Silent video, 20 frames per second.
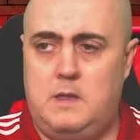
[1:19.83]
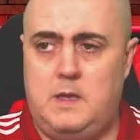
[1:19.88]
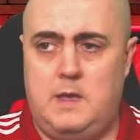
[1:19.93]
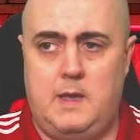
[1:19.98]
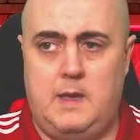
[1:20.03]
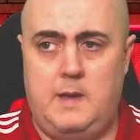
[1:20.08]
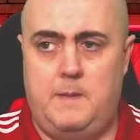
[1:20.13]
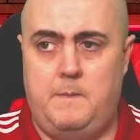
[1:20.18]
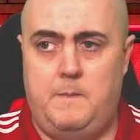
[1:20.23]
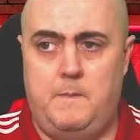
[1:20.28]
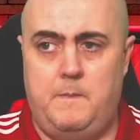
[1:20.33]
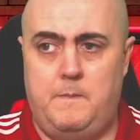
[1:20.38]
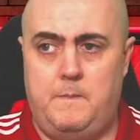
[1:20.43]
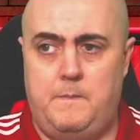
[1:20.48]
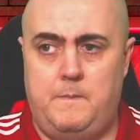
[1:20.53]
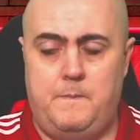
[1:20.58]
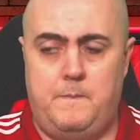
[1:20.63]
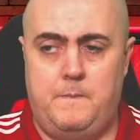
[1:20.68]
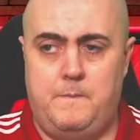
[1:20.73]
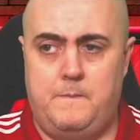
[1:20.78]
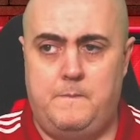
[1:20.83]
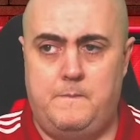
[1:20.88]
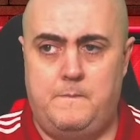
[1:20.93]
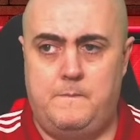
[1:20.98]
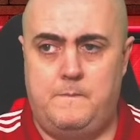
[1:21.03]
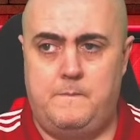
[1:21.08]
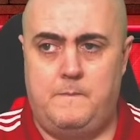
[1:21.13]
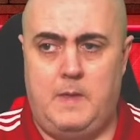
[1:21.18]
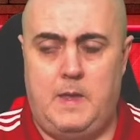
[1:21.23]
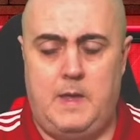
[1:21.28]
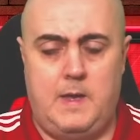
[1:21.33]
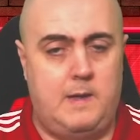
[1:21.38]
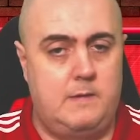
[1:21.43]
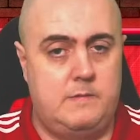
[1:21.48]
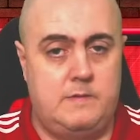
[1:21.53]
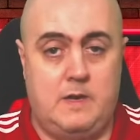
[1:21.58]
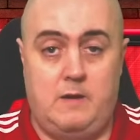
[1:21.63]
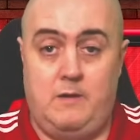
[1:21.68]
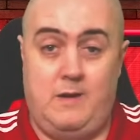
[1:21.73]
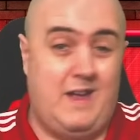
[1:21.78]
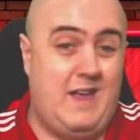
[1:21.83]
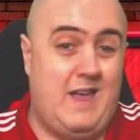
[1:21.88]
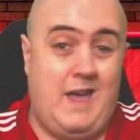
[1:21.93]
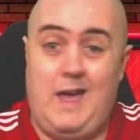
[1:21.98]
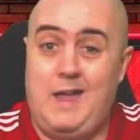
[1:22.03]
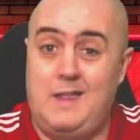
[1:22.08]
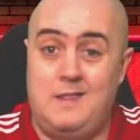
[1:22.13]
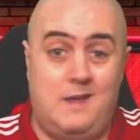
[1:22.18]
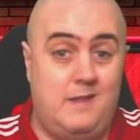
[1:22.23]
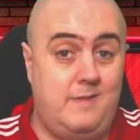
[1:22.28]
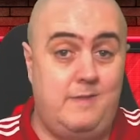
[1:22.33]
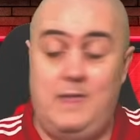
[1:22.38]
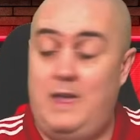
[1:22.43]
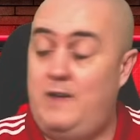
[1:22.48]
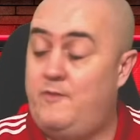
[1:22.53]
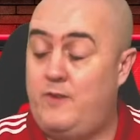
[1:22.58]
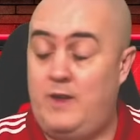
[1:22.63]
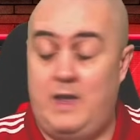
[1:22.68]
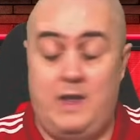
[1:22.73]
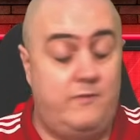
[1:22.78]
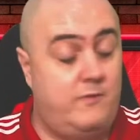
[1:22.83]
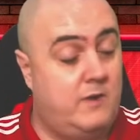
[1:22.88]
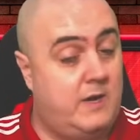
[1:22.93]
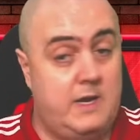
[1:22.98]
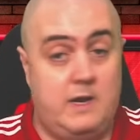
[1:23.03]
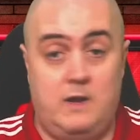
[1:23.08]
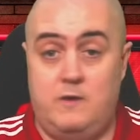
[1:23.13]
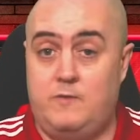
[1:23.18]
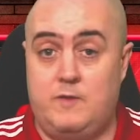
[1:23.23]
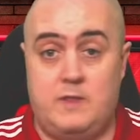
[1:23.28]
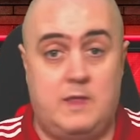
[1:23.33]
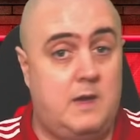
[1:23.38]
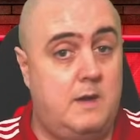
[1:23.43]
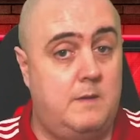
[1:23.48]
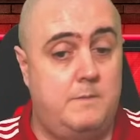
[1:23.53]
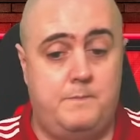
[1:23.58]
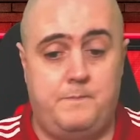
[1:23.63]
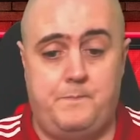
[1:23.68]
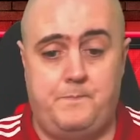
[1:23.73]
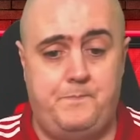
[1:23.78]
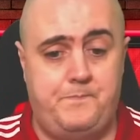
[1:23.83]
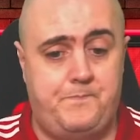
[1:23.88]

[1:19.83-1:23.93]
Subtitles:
Yeah, so I can't. I never, ever get over that.